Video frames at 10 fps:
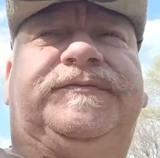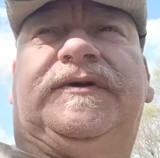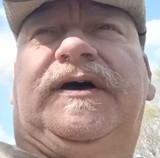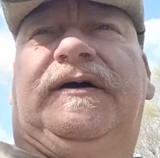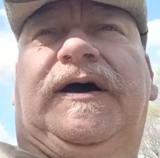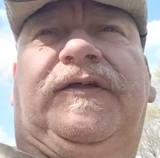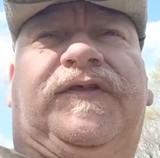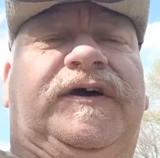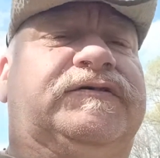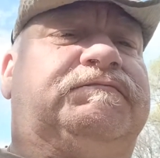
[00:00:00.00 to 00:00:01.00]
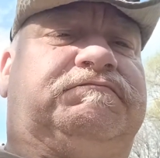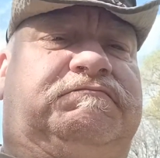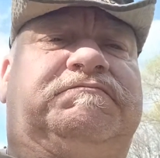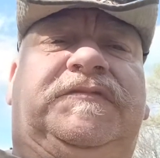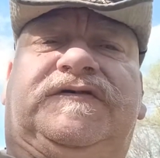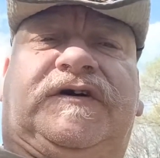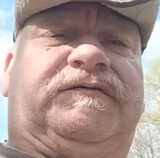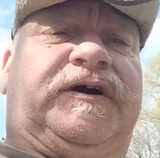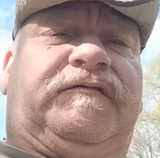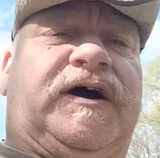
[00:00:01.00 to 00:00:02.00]
I think it's a
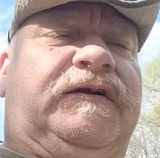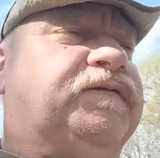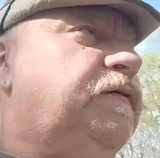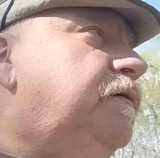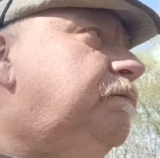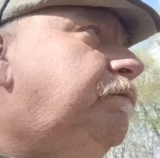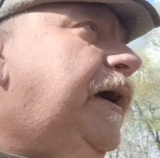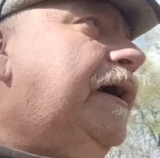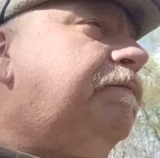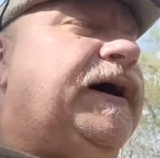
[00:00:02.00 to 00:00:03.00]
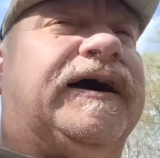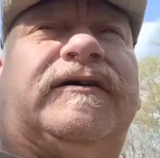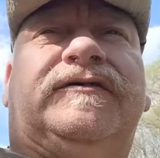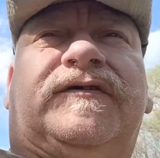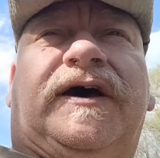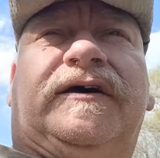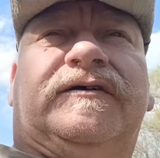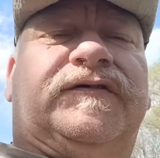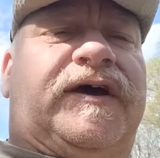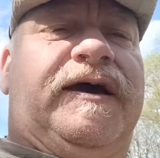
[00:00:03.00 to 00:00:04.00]
great rod for backpackers,
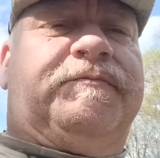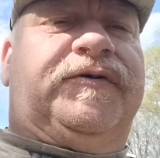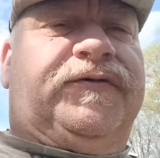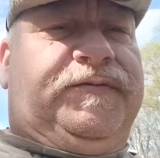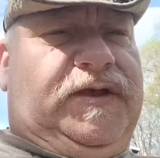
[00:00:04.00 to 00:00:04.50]
hikers, campers.